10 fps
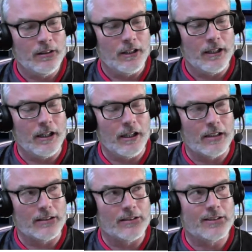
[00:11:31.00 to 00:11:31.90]

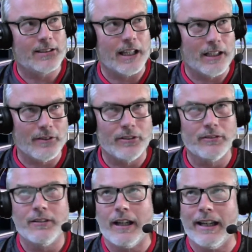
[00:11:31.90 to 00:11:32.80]
and
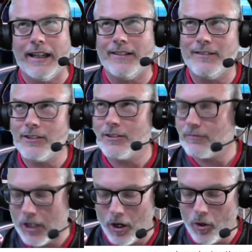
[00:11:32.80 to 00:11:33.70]
Sullivan and
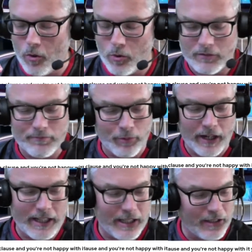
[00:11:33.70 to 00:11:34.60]
Gold and
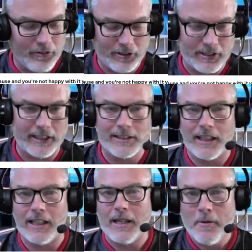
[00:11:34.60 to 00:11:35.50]
Brady and
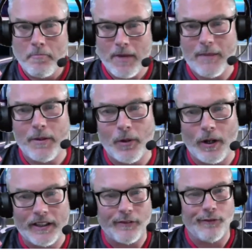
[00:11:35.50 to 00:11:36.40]
Kretinsky, maybe
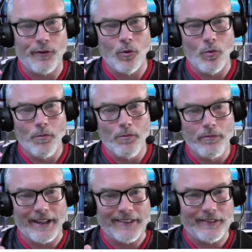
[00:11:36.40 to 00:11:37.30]
by default,
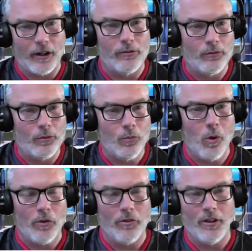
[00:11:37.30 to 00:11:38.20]
they don't
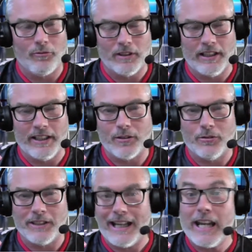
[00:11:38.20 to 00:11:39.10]
want a release
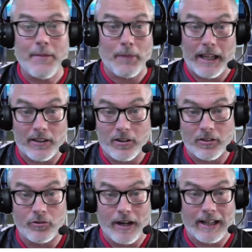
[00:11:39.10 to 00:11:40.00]
clause in any player's
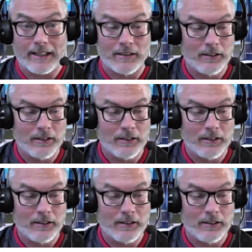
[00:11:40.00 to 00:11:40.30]
contract.